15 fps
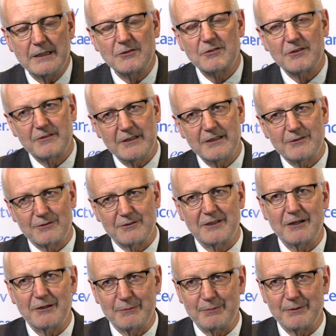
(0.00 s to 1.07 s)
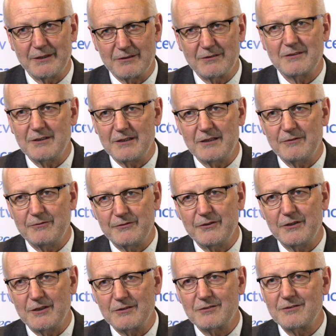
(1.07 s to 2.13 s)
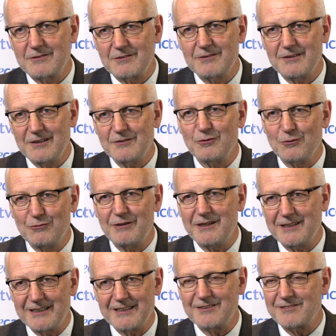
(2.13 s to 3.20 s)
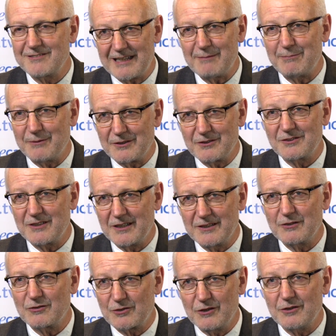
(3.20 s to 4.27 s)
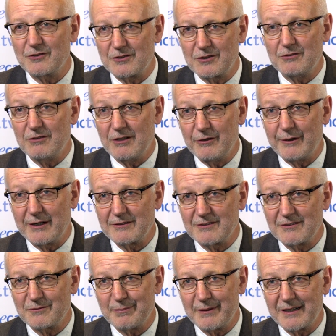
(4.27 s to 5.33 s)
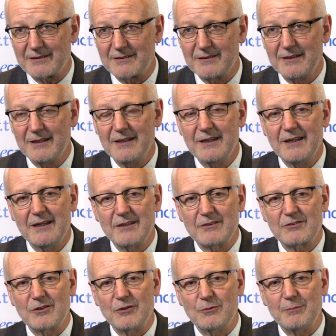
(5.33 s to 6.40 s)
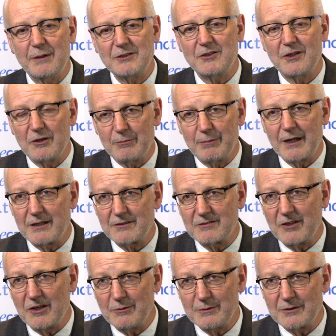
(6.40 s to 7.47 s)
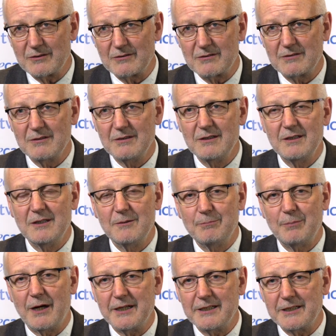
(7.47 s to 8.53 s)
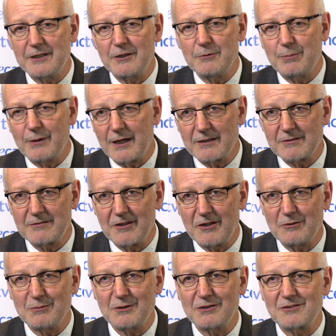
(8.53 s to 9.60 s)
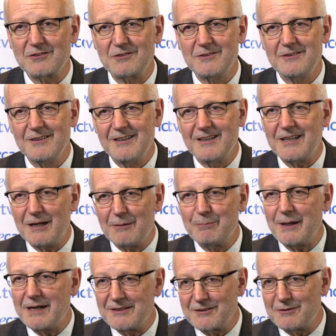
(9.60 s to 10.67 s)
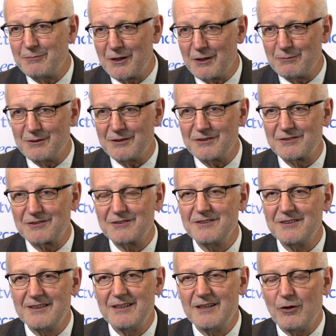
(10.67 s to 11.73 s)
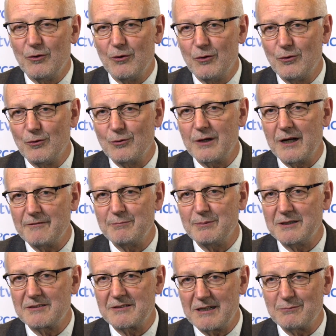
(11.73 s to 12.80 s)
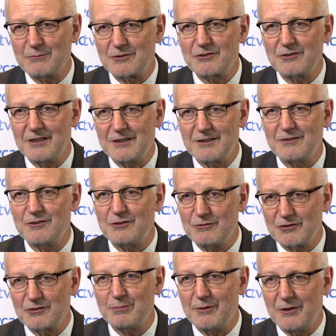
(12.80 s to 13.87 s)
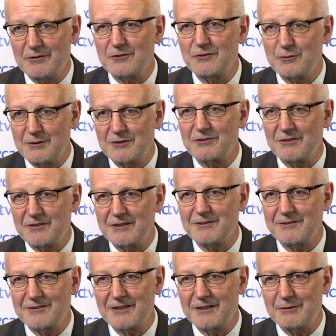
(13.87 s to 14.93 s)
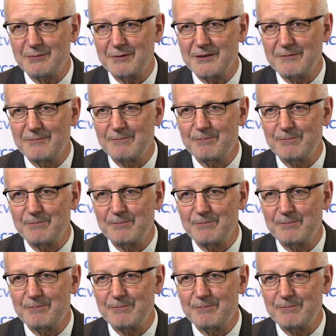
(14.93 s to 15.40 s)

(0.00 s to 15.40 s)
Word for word: Intrathecal therapy is the first, is already established and is going to grow, I suspect. So medulloblastomas, pineoblastomas, ependymomas, all have been demonstrated to respond to intrathecal therapy.